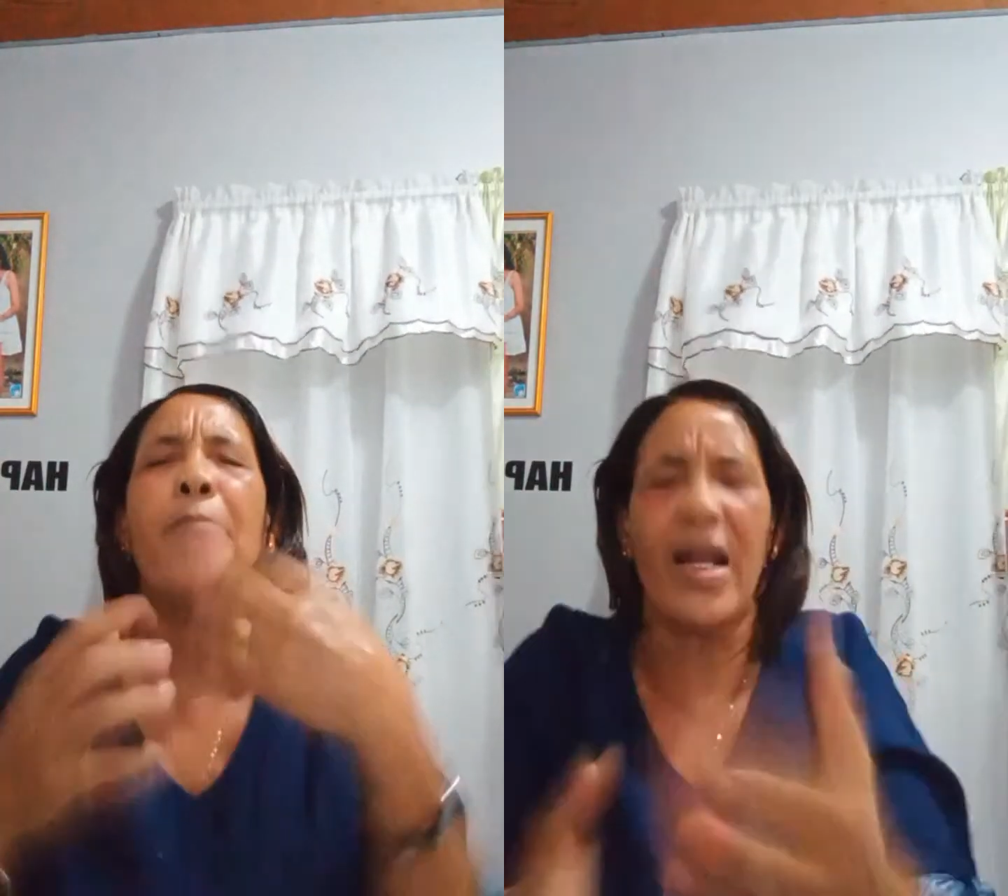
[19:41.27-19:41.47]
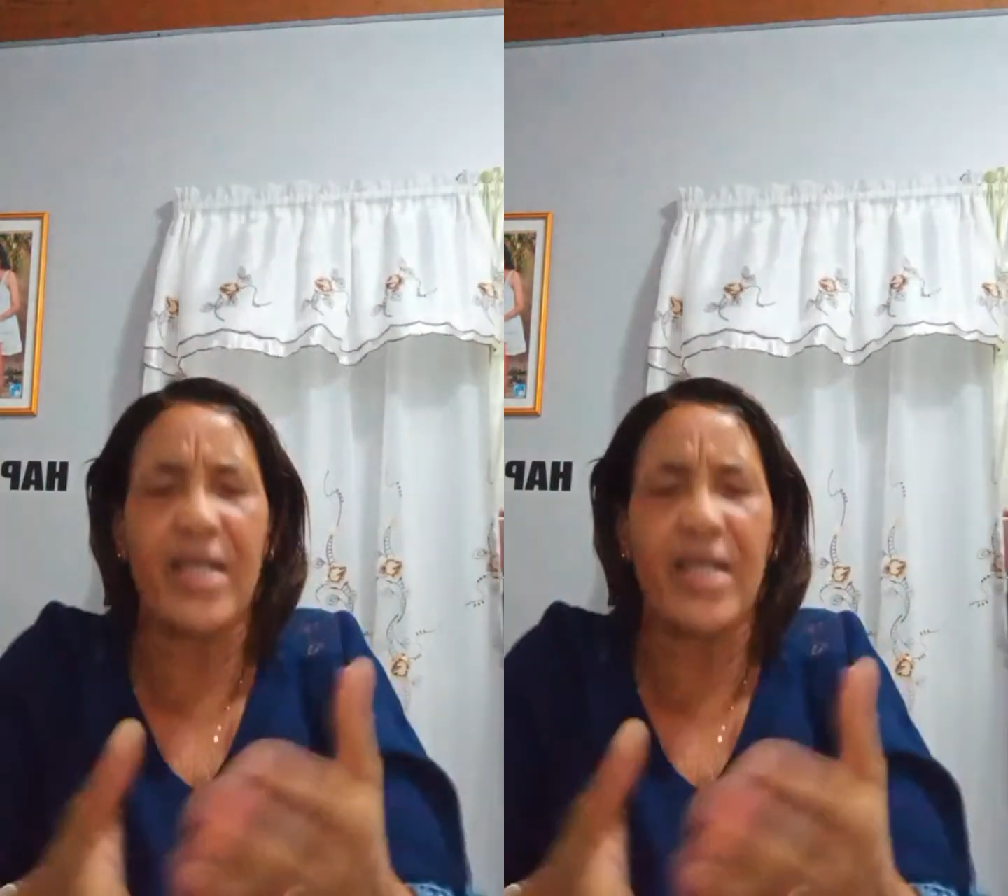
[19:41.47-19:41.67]

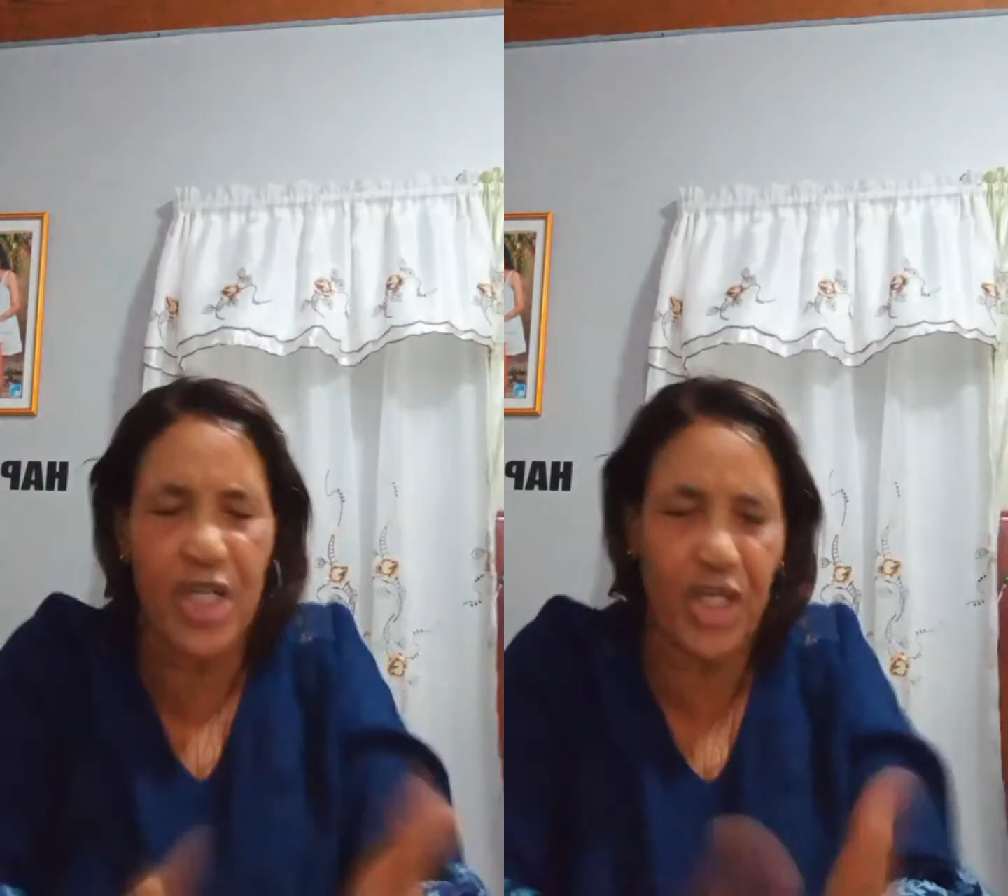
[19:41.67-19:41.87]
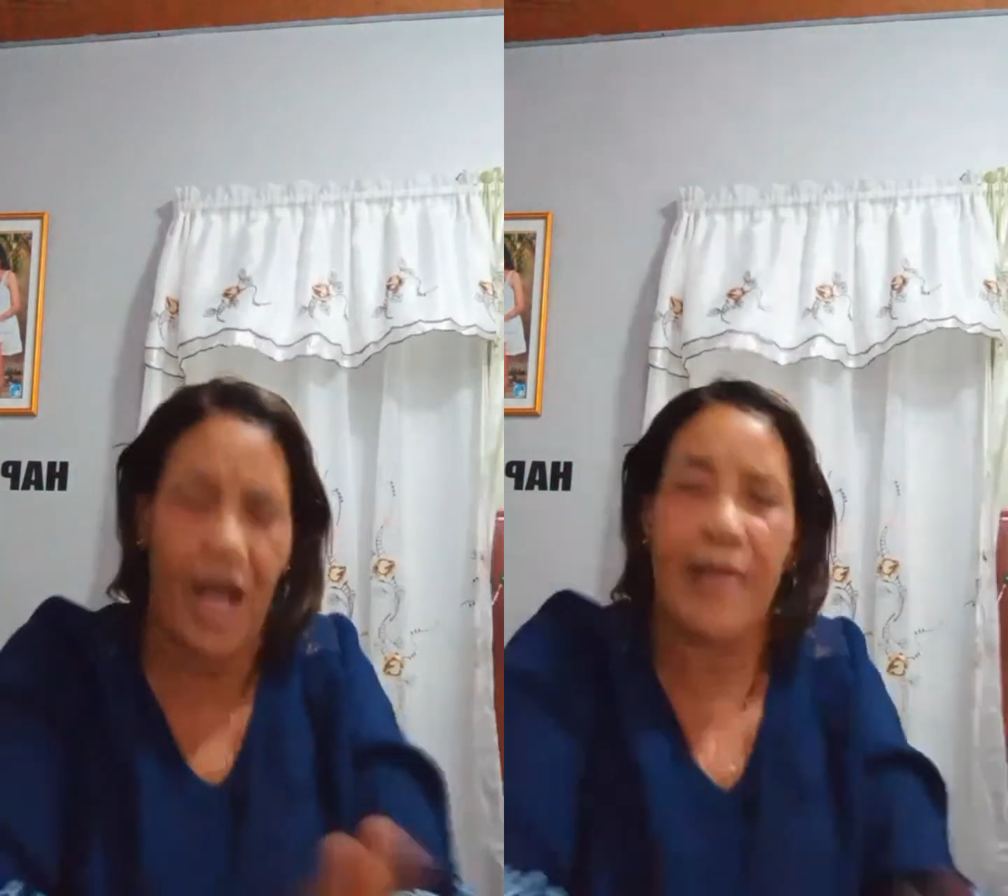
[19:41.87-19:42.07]

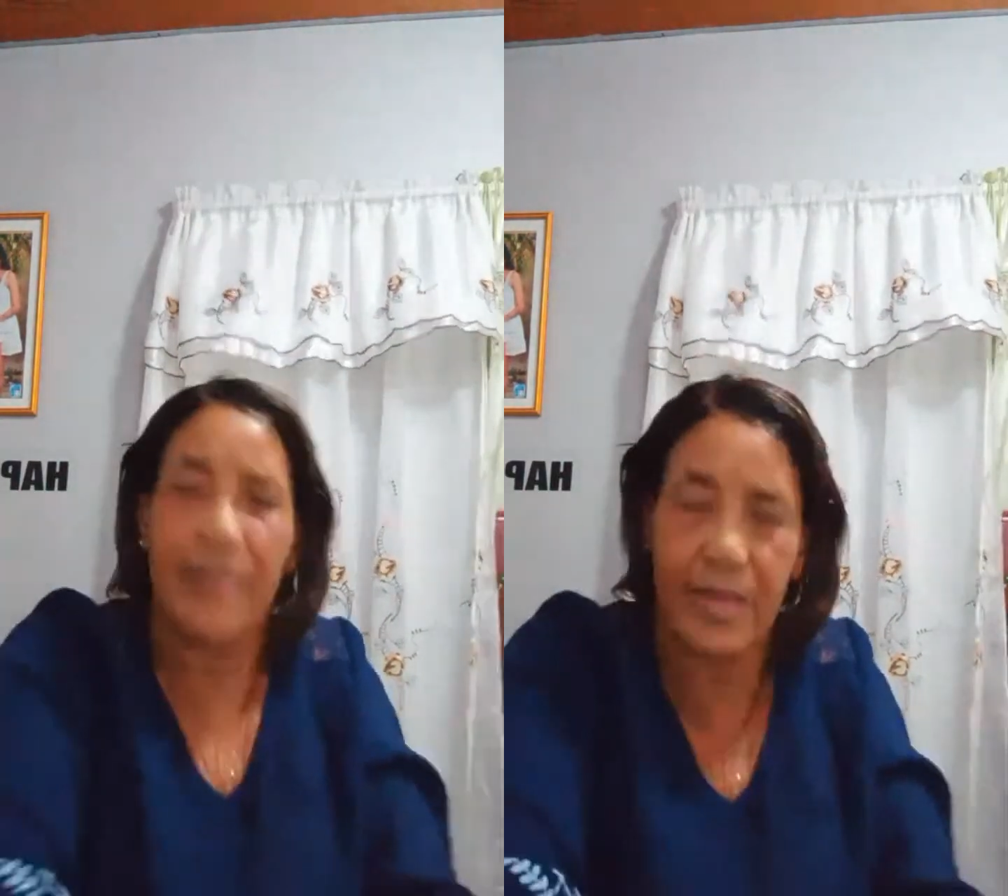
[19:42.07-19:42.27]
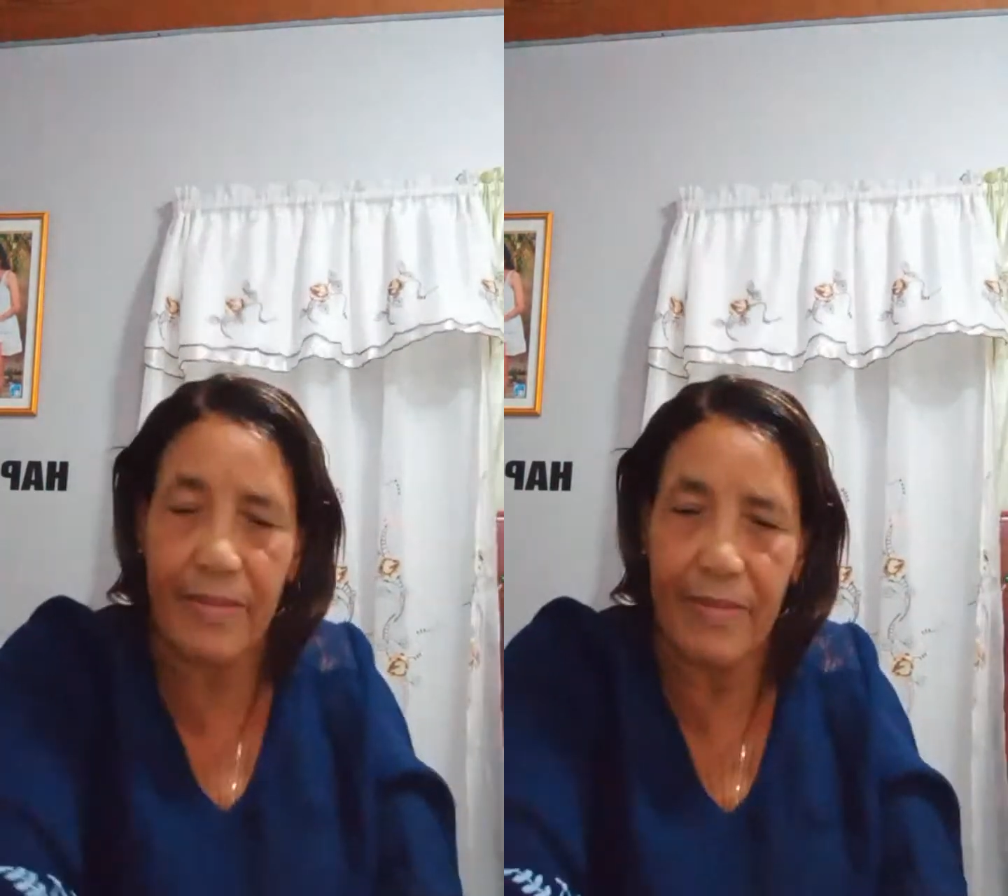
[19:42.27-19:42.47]

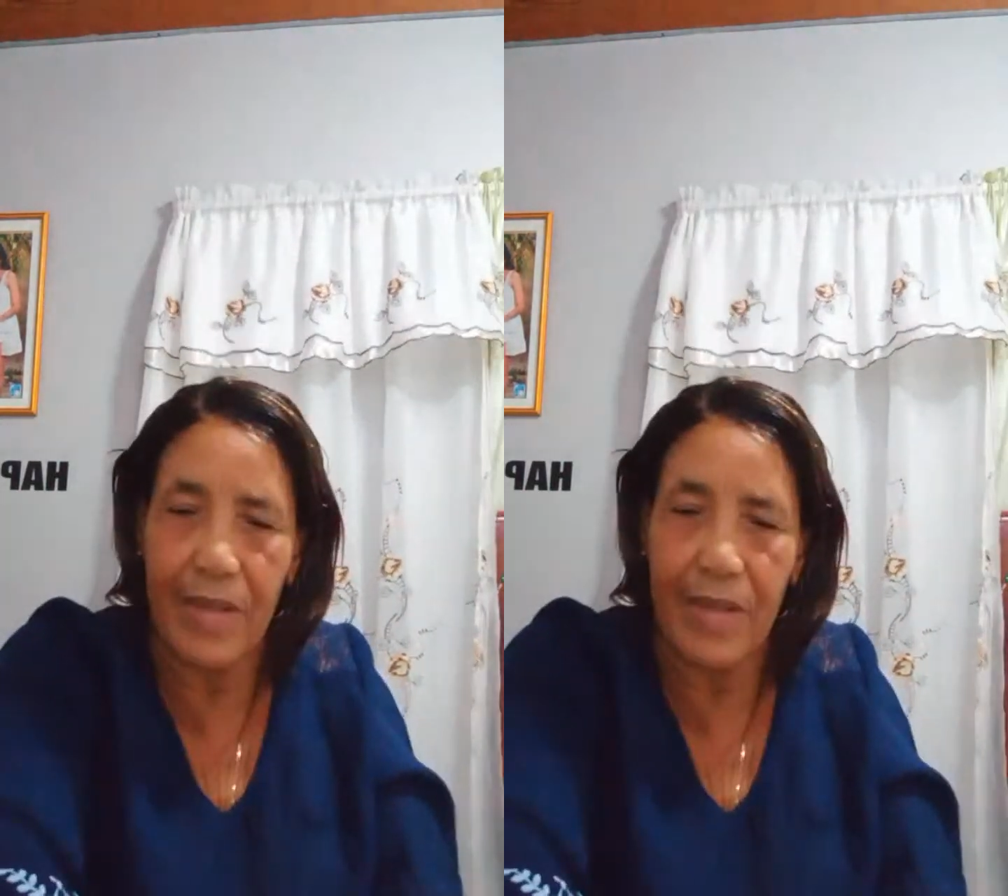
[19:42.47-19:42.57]
Politicians,